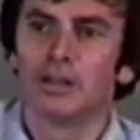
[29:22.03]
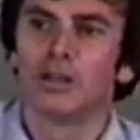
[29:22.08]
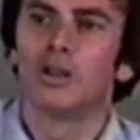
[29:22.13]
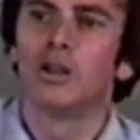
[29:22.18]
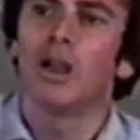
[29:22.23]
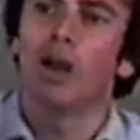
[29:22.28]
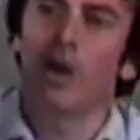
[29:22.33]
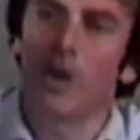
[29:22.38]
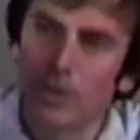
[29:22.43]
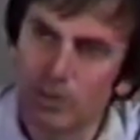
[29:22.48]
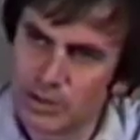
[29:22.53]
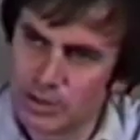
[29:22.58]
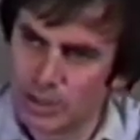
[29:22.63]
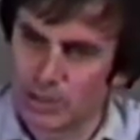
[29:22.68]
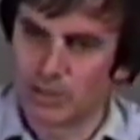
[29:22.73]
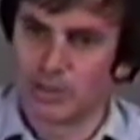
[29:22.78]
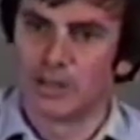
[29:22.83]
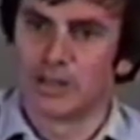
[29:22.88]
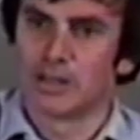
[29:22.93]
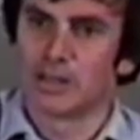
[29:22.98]
Go
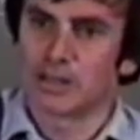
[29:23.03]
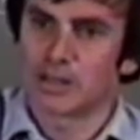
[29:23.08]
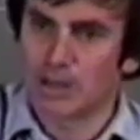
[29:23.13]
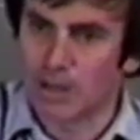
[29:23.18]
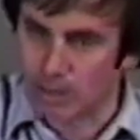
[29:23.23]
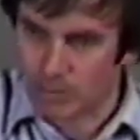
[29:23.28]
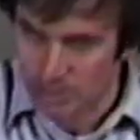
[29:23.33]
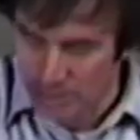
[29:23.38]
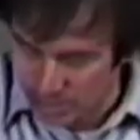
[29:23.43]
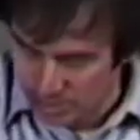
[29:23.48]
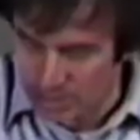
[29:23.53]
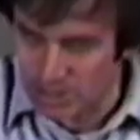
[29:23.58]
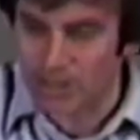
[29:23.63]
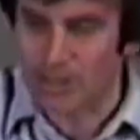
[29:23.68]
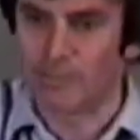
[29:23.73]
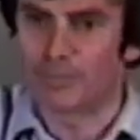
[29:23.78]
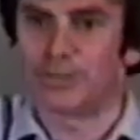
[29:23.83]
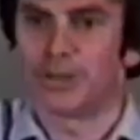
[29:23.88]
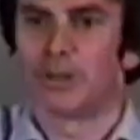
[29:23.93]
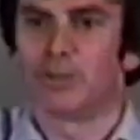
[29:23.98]
do this. Go do
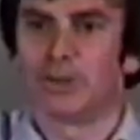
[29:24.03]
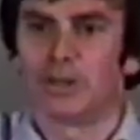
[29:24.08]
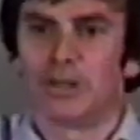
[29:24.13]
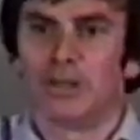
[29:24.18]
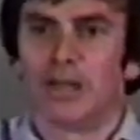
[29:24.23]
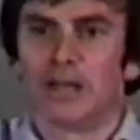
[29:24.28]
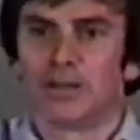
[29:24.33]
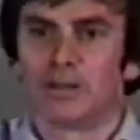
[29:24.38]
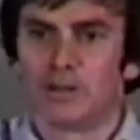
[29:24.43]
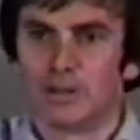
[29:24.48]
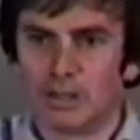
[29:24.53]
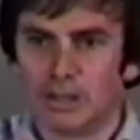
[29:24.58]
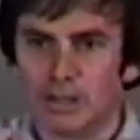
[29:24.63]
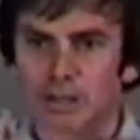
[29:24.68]
something with your hands.